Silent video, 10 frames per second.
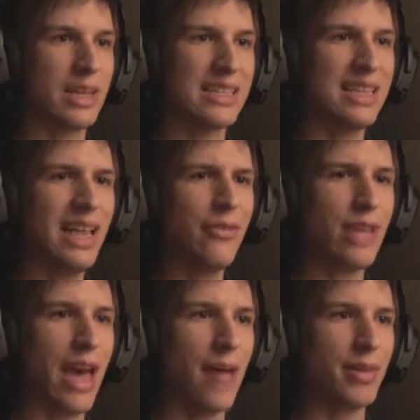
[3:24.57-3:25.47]
I still have
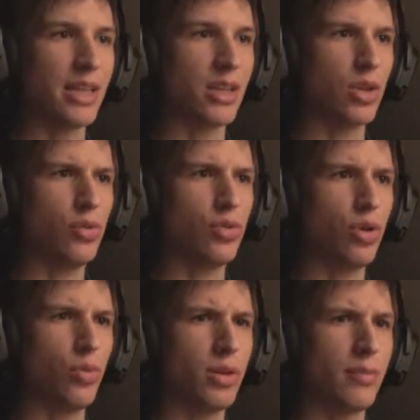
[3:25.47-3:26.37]
the hammer that I don't
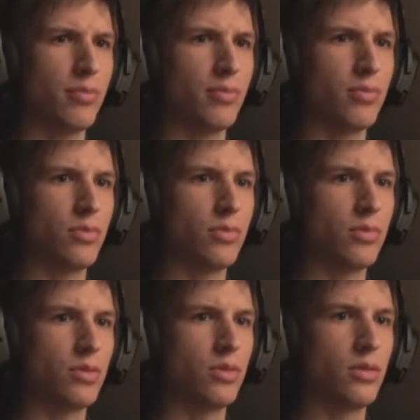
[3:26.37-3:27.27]
know what I'm
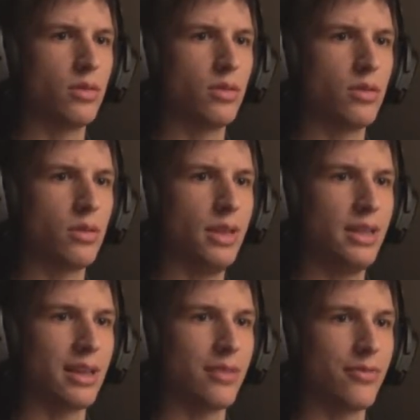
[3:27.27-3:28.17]

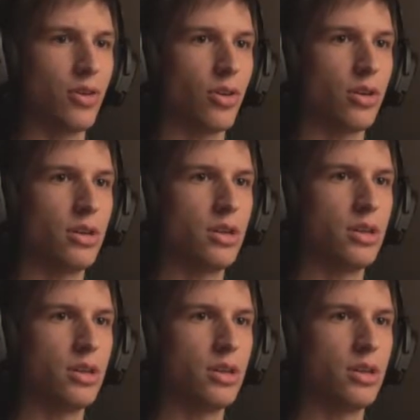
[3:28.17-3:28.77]
needing it for.